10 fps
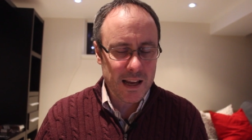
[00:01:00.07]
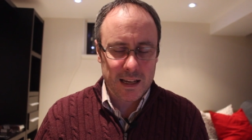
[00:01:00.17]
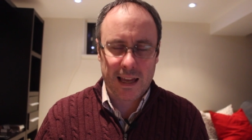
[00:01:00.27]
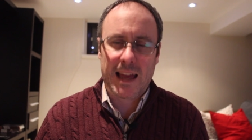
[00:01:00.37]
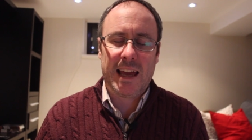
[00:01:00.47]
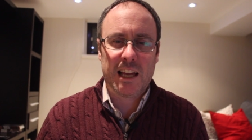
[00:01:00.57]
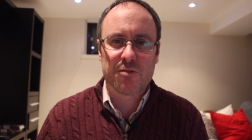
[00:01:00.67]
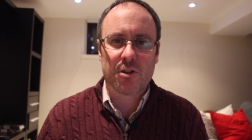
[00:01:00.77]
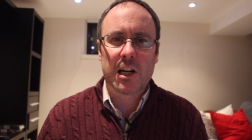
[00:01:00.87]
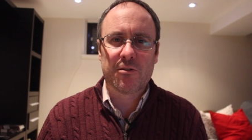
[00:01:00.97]
get a
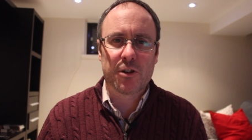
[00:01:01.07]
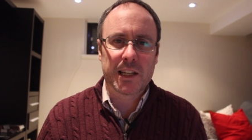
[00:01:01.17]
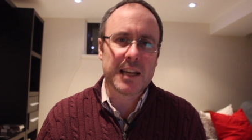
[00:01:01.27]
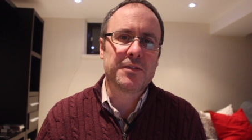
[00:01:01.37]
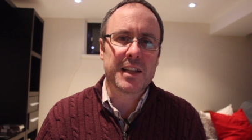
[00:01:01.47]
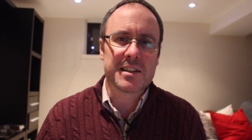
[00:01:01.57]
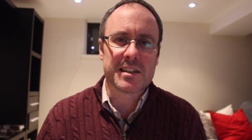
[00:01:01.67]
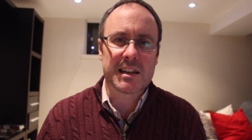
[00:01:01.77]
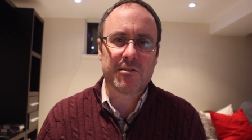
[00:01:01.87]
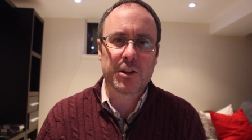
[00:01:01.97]
hairdryer on it if
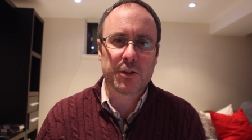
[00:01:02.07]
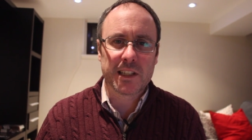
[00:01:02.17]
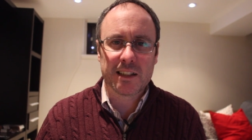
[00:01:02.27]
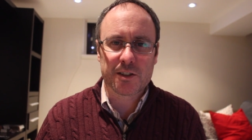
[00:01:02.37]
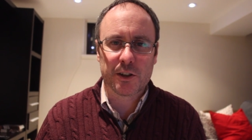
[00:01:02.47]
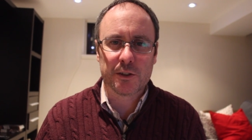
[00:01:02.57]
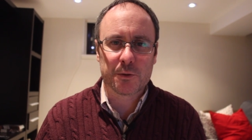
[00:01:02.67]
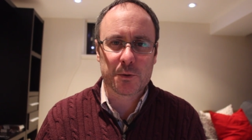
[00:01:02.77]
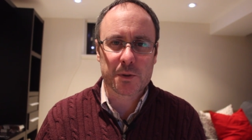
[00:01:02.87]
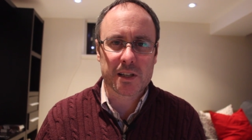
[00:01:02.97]
necessary on the
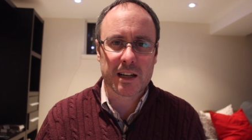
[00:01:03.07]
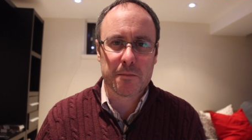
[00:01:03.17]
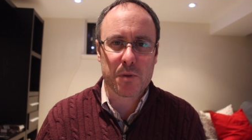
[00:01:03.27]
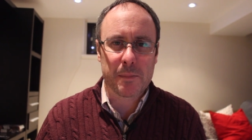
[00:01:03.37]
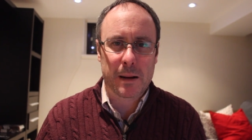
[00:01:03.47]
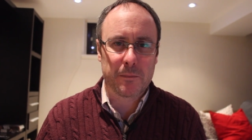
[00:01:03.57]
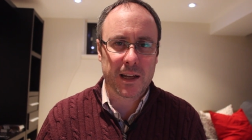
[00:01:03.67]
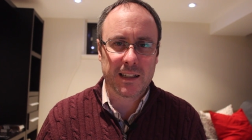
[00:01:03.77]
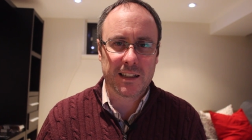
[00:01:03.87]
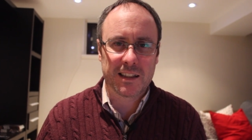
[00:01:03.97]
internals, uh, mop up
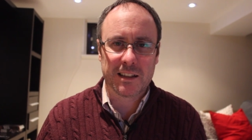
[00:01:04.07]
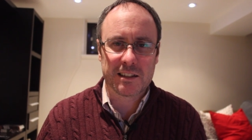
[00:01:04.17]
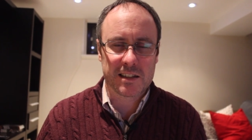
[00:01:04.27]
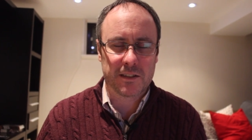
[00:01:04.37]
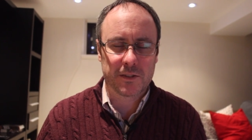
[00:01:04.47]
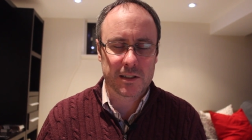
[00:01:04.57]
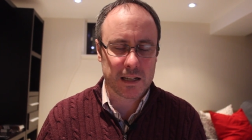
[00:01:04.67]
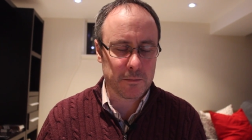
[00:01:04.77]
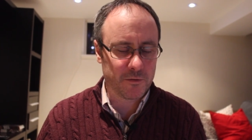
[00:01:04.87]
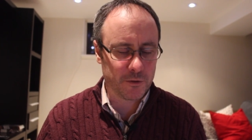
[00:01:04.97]
any of the stuff that's
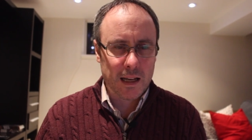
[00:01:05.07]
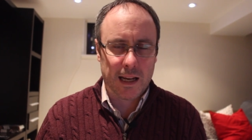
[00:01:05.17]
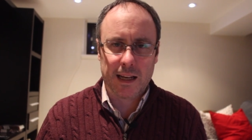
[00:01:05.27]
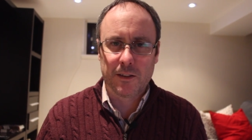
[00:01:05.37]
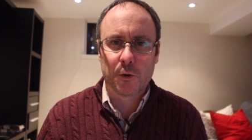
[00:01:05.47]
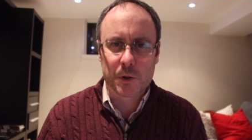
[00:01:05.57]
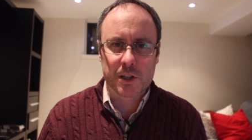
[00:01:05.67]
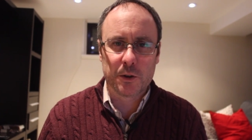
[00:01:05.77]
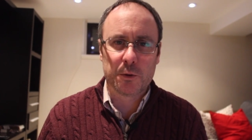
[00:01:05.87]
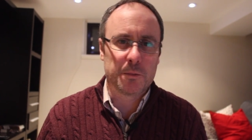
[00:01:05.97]
come through, and
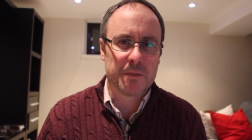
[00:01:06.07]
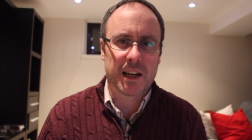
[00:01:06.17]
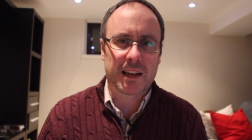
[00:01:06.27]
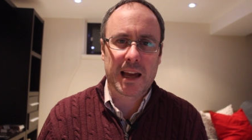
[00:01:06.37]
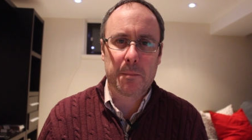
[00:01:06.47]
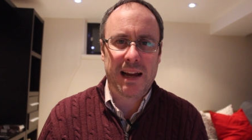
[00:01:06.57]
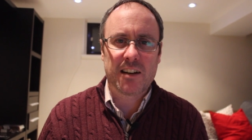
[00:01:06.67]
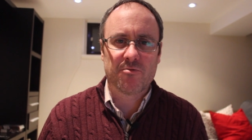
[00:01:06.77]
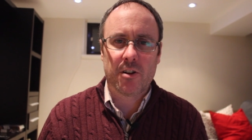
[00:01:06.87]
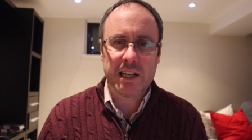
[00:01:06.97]
also you know get a bag
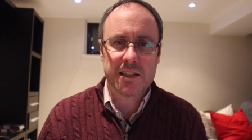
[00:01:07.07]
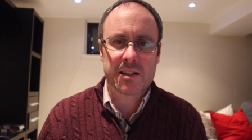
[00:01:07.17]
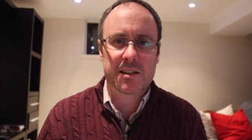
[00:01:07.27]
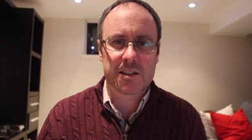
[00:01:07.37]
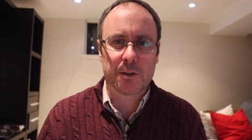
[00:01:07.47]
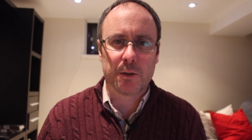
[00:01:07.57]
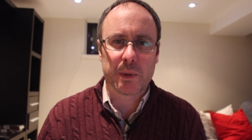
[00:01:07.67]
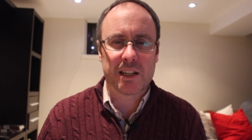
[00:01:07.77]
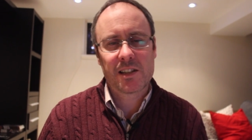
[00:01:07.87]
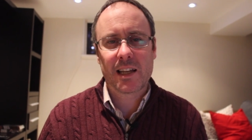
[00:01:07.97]
of rice so that
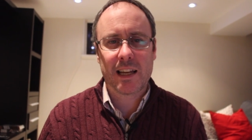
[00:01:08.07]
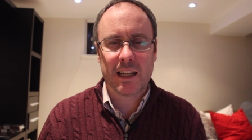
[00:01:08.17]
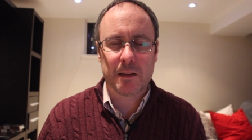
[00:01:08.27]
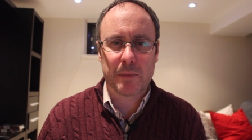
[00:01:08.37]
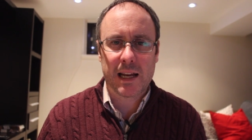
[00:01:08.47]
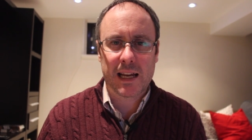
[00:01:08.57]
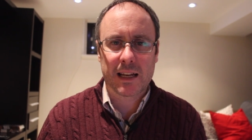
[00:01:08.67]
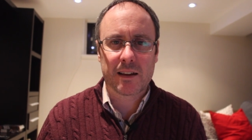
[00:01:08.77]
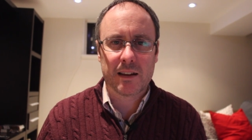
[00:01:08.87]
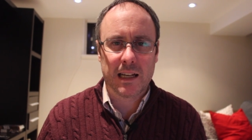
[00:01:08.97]
we could stick it in a
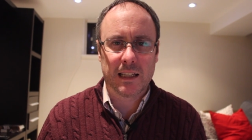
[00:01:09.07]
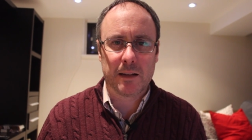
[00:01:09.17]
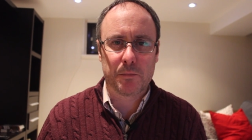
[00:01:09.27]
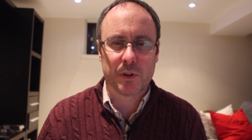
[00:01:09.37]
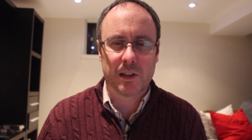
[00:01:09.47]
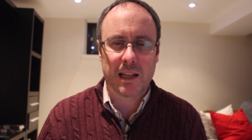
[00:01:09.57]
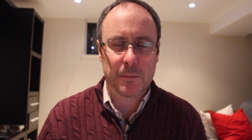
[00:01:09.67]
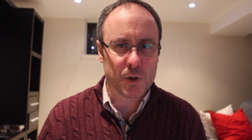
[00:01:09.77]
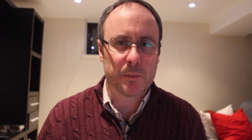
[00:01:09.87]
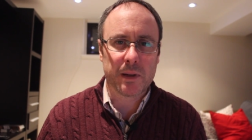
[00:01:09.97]
bag and then put the
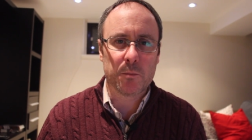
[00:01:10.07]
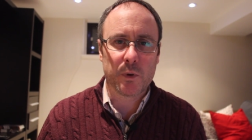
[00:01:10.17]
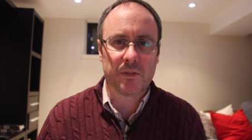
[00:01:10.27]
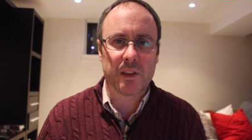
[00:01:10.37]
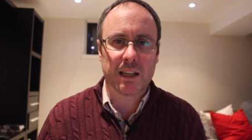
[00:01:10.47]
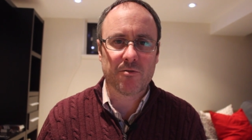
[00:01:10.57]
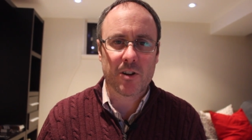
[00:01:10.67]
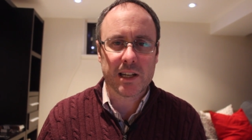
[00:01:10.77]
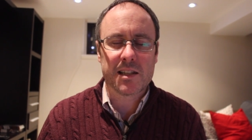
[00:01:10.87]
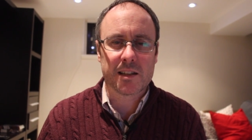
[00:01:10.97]
laptop in with the
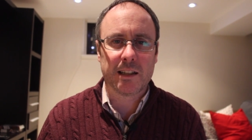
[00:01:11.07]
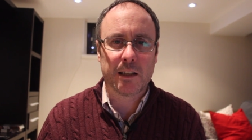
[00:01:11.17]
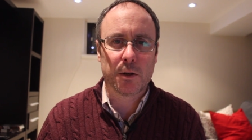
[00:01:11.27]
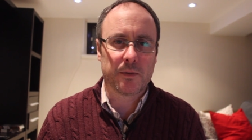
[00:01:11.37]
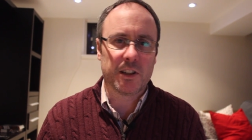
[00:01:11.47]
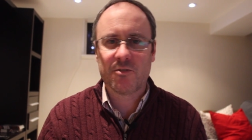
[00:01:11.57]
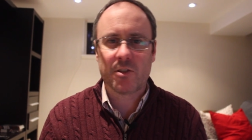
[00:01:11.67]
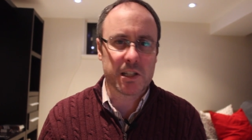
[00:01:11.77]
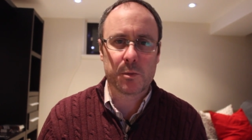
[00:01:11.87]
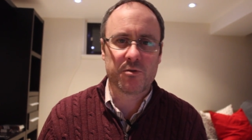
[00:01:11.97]
rice and then hopefully the
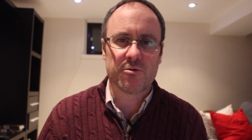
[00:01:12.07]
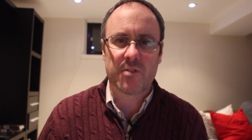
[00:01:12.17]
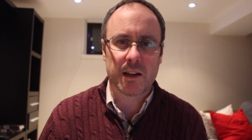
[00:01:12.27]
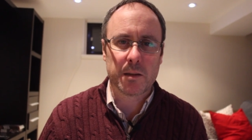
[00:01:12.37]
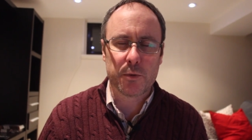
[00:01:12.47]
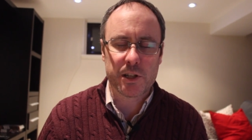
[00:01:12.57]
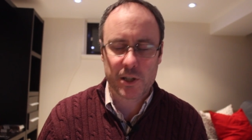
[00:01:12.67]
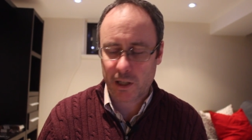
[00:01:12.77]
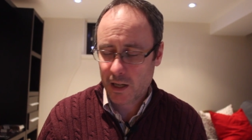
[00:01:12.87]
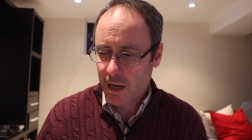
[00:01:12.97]
rice would draw out the
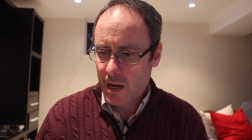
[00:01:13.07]
moisture.